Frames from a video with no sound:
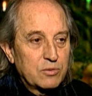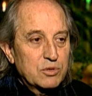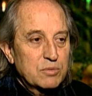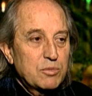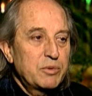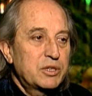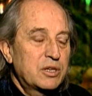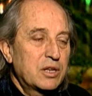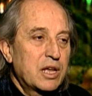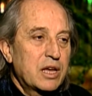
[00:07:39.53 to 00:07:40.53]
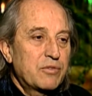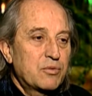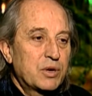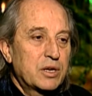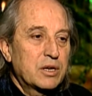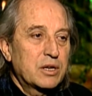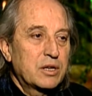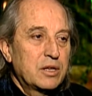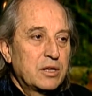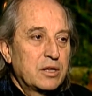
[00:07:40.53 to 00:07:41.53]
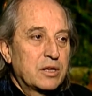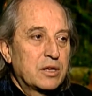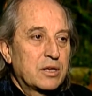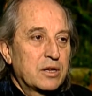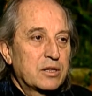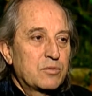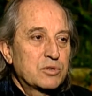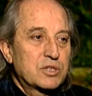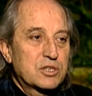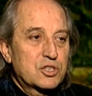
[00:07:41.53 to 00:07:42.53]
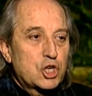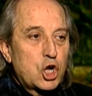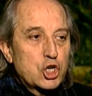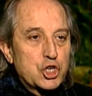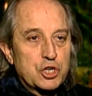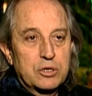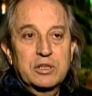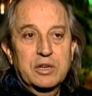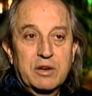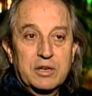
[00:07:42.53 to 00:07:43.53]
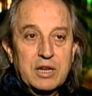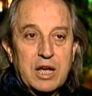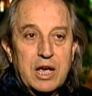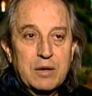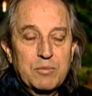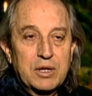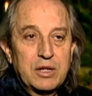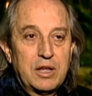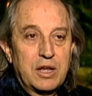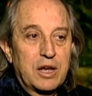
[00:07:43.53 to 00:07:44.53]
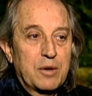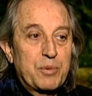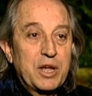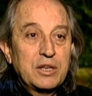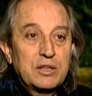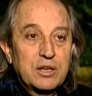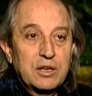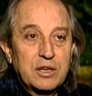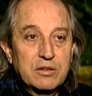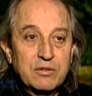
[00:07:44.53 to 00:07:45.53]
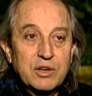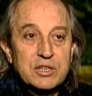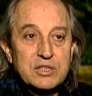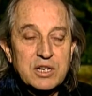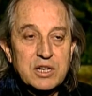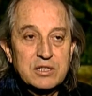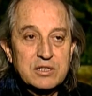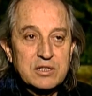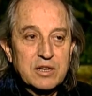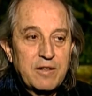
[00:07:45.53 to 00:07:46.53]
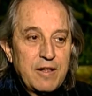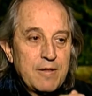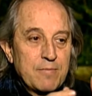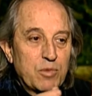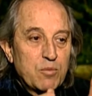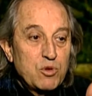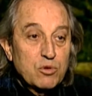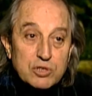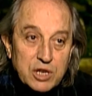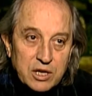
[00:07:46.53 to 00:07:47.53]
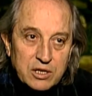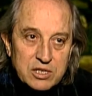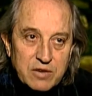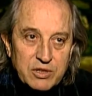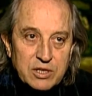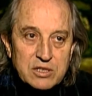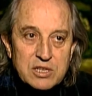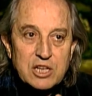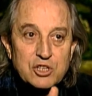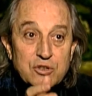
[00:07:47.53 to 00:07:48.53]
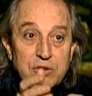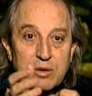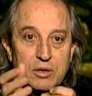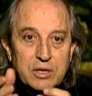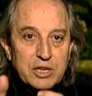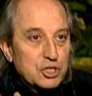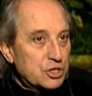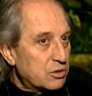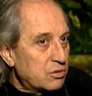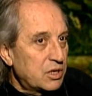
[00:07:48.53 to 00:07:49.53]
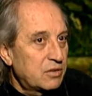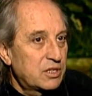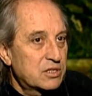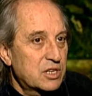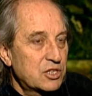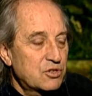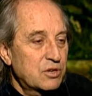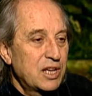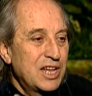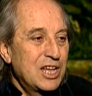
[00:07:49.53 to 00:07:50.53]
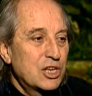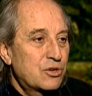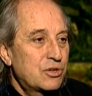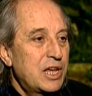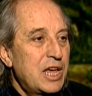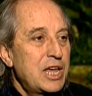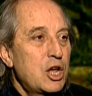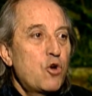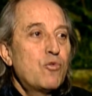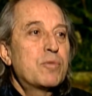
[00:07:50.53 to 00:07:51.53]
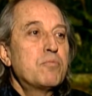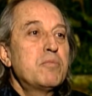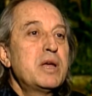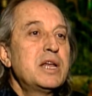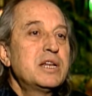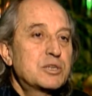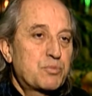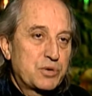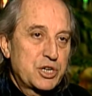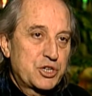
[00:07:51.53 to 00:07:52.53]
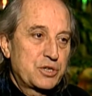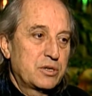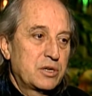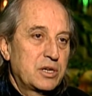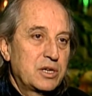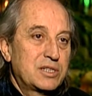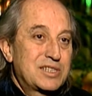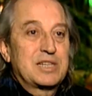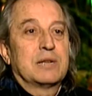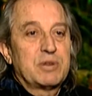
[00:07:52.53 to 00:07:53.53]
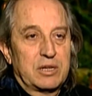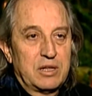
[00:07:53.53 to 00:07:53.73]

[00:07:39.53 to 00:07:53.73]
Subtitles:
was a moment in life when there was a sculpture in the Greek time, a painting in the Renaissance, music in the 17th century, literature in the 18th century. Today, our main expression is cinema,